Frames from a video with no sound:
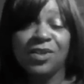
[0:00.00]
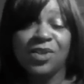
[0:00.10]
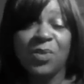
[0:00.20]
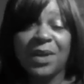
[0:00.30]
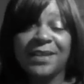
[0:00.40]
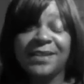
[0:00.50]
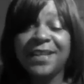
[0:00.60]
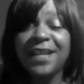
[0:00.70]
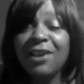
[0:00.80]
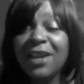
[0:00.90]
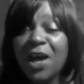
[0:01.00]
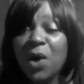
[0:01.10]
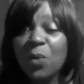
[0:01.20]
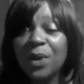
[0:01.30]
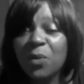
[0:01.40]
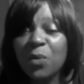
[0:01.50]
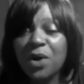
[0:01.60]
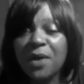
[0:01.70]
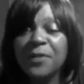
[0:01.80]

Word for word: So, what I said out loud when I woke